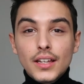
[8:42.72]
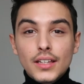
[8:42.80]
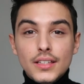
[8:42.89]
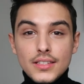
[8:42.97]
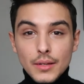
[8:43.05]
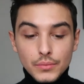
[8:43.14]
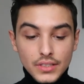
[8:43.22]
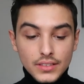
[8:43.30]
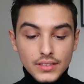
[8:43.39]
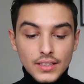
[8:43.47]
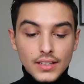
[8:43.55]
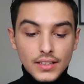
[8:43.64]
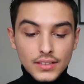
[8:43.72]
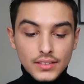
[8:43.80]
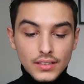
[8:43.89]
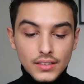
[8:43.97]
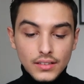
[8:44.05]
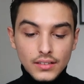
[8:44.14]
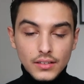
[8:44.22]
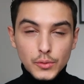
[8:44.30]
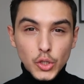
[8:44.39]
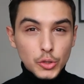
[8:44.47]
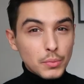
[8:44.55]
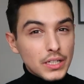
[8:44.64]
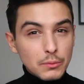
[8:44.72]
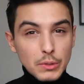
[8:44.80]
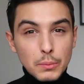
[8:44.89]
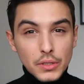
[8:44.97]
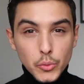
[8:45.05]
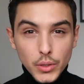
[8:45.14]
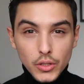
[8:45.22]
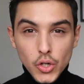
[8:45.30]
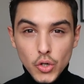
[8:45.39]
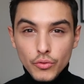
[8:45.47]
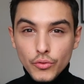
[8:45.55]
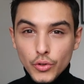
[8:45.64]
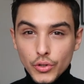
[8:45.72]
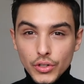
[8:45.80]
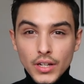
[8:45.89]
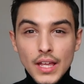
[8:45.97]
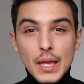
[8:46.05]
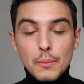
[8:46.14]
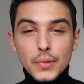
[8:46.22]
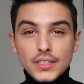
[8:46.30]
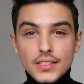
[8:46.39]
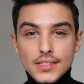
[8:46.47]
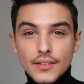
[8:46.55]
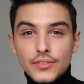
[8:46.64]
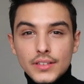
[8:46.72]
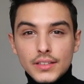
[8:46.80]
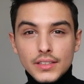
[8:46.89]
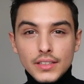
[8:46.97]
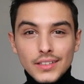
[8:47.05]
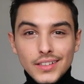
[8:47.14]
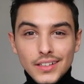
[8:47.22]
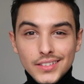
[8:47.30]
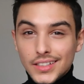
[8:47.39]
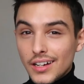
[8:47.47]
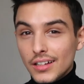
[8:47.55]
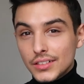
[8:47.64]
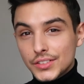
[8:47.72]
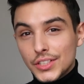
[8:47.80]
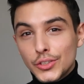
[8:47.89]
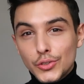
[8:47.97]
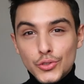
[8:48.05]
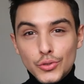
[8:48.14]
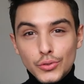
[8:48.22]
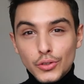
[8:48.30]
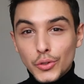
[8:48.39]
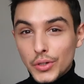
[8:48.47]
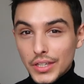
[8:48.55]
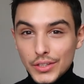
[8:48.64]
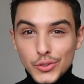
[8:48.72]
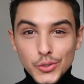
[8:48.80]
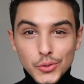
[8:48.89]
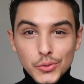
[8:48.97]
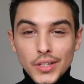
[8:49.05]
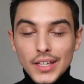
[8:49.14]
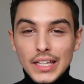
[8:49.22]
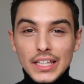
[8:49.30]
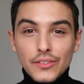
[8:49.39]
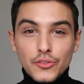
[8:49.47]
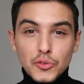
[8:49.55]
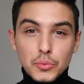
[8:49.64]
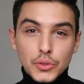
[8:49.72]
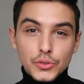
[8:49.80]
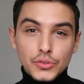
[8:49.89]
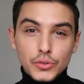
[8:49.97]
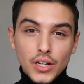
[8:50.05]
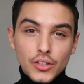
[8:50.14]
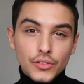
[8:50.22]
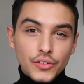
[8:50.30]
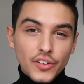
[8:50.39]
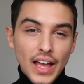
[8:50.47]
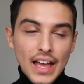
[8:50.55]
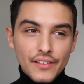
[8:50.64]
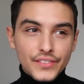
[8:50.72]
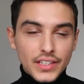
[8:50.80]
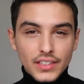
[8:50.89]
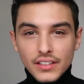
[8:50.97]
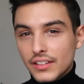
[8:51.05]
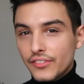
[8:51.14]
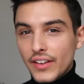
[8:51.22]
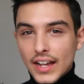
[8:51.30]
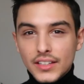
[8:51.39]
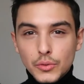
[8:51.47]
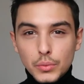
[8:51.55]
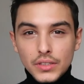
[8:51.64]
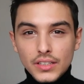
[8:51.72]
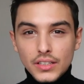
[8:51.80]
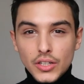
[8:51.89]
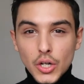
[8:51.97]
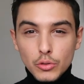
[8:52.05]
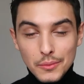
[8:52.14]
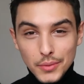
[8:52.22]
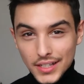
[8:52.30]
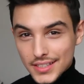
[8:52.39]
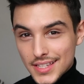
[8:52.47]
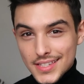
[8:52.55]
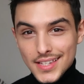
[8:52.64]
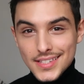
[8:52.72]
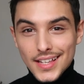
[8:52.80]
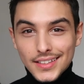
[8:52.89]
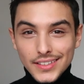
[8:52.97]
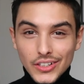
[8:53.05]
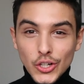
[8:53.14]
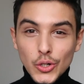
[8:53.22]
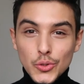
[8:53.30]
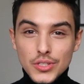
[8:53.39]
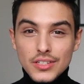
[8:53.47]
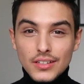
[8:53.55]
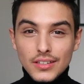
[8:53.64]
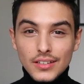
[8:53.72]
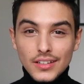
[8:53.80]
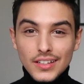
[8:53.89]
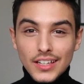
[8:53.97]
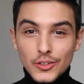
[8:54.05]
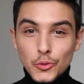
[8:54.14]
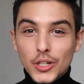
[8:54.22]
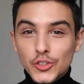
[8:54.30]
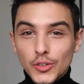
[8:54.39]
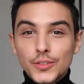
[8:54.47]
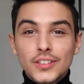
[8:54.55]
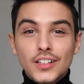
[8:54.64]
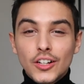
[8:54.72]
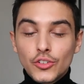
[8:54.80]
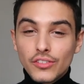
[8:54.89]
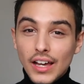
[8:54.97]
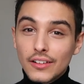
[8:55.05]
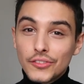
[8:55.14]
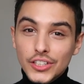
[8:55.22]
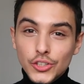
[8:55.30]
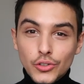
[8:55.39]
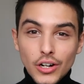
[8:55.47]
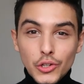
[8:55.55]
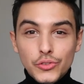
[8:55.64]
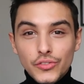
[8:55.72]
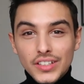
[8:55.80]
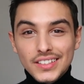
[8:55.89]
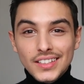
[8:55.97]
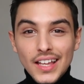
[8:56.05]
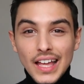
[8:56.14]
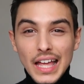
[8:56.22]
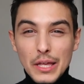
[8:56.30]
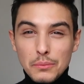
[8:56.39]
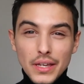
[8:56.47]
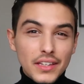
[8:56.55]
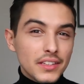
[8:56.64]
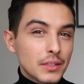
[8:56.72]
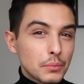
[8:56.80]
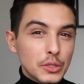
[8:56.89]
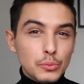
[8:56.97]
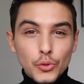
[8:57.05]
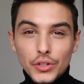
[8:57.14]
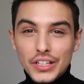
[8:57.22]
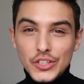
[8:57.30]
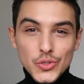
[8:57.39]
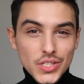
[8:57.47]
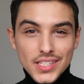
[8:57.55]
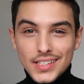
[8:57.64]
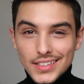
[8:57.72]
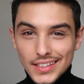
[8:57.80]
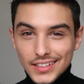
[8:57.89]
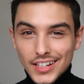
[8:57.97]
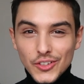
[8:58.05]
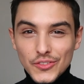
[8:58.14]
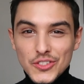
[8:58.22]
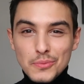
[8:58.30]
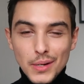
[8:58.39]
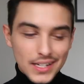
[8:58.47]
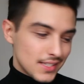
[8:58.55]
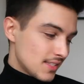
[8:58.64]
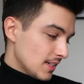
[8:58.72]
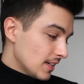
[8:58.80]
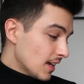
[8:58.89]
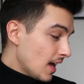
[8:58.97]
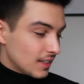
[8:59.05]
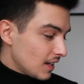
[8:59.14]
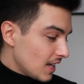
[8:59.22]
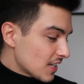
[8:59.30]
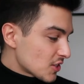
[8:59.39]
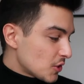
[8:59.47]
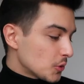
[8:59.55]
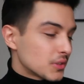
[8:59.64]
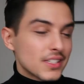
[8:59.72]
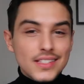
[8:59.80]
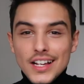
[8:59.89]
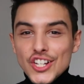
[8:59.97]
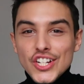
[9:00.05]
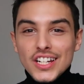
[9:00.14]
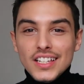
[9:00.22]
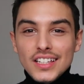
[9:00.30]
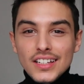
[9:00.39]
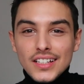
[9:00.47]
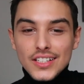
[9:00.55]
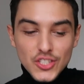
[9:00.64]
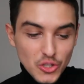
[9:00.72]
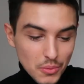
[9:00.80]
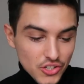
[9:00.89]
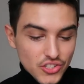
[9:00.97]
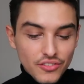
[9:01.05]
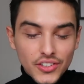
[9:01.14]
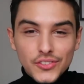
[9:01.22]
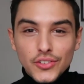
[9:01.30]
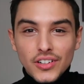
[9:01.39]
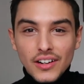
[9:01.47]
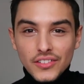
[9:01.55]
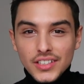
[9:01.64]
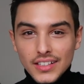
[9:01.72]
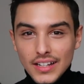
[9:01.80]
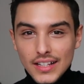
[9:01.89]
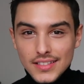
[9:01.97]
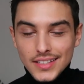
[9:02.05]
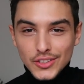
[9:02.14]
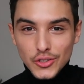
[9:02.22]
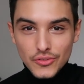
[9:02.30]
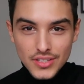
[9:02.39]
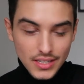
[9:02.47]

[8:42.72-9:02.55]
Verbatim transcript: is something that uh, not many people will go for, but it's definitely uh, the color that you should look into if you wanted to kind of have that an effect with the coat because as I said the coats uh, can quite often kind of elevate your outfit and make it a bit more interesting and kind of spicy. The last coat is actually uh, so much different for everything else that you've